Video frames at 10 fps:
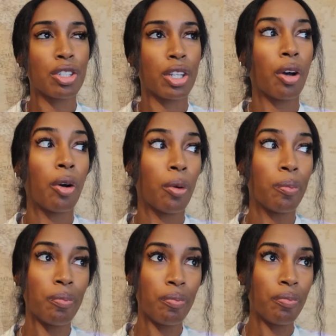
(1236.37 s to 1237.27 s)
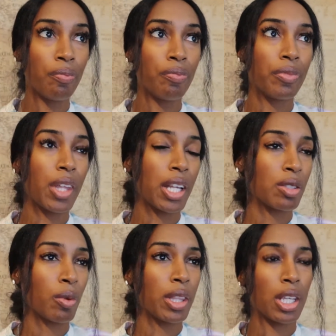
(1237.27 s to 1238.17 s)
So
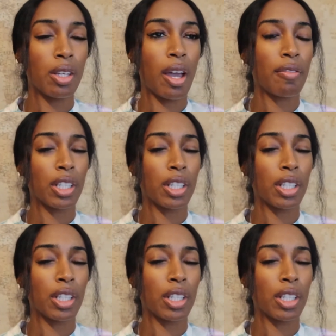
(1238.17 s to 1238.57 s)
that's one thing you have